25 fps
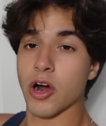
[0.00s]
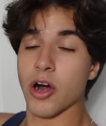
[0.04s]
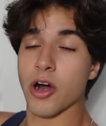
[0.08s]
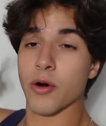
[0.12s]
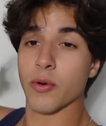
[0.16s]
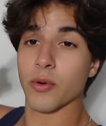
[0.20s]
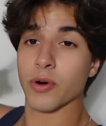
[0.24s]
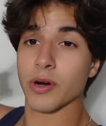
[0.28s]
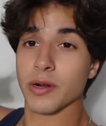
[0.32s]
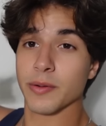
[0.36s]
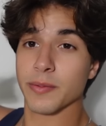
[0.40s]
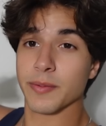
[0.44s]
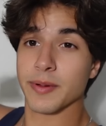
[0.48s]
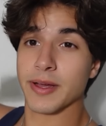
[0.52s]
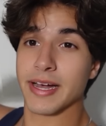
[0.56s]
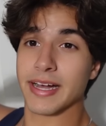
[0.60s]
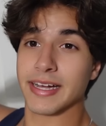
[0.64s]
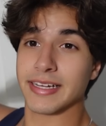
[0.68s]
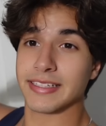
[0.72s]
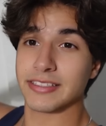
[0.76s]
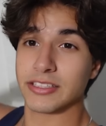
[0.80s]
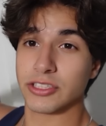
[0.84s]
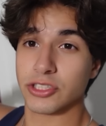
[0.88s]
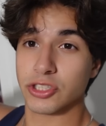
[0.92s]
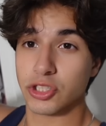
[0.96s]
All right, what up,
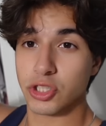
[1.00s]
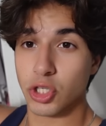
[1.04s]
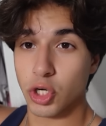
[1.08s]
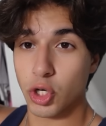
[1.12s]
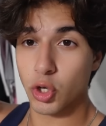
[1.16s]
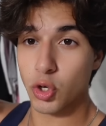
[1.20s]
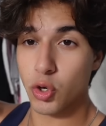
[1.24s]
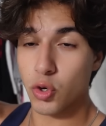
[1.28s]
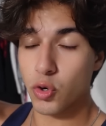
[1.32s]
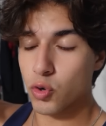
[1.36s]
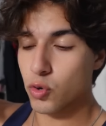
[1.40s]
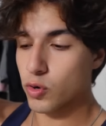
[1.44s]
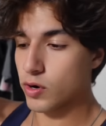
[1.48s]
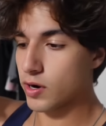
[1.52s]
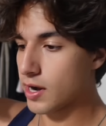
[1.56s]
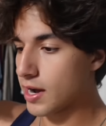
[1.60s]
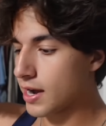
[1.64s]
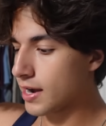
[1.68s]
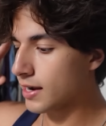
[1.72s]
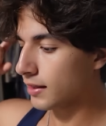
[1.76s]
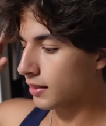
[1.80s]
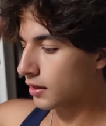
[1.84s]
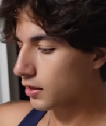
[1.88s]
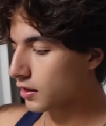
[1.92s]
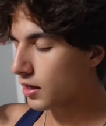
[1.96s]
guys? So
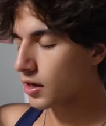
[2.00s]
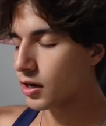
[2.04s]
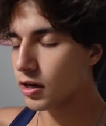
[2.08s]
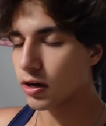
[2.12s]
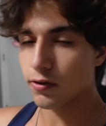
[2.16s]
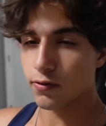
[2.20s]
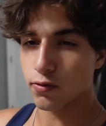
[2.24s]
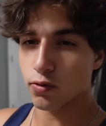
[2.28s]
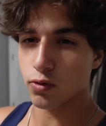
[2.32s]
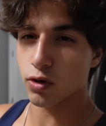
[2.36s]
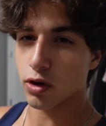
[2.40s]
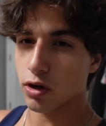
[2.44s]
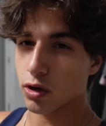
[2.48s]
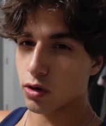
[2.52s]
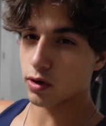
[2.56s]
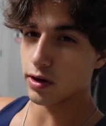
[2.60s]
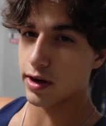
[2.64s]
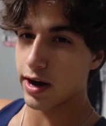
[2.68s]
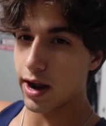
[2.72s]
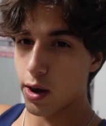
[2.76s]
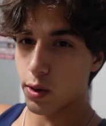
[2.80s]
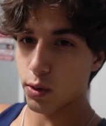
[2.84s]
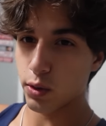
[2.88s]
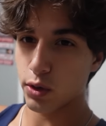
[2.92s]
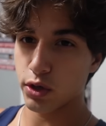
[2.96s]
I got off work
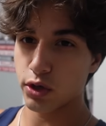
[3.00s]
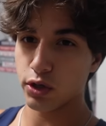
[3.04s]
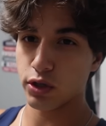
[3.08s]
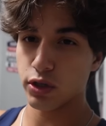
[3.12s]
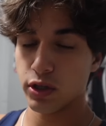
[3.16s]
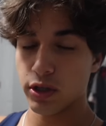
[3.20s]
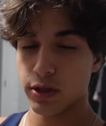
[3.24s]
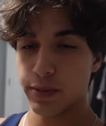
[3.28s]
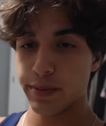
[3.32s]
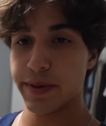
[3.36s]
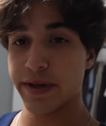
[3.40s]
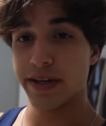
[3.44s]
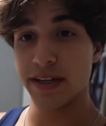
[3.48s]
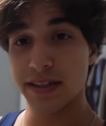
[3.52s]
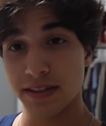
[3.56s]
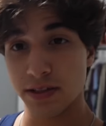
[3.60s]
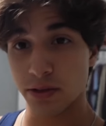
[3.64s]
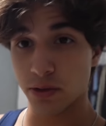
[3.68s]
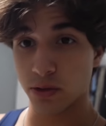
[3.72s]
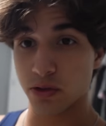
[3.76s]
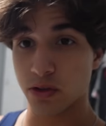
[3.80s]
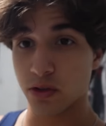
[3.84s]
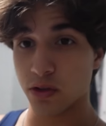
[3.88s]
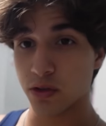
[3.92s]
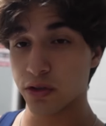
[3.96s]
an hour early because it
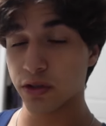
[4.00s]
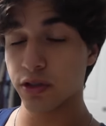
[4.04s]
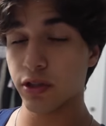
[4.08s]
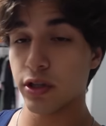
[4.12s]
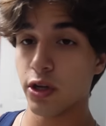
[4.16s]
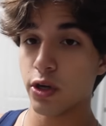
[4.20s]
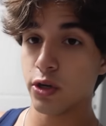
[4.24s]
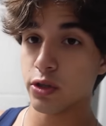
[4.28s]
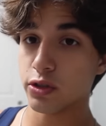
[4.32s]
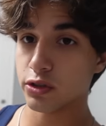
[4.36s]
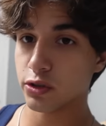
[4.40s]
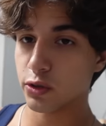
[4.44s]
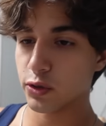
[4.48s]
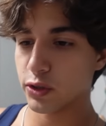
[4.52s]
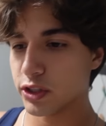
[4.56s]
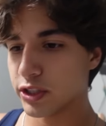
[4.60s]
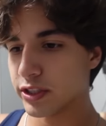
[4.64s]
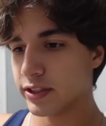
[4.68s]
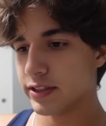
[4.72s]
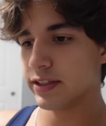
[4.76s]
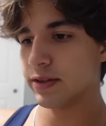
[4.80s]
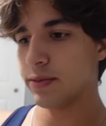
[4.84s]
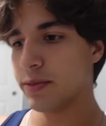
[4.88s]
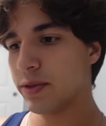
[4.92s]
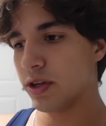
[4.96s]
was so slow, so he
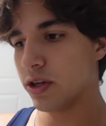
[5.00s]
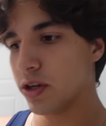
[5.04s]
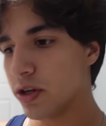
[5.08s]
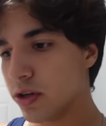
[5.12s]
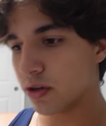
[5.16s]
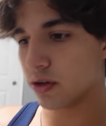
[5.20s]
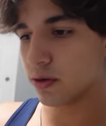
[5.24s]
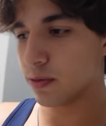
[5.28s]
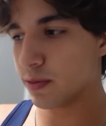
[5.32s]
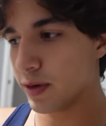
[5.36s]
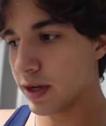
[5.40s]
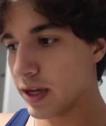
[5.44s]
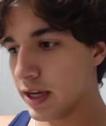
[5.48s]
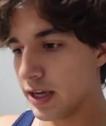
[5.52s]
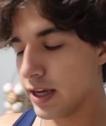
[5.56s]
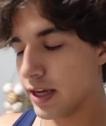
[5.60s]
just sent me home.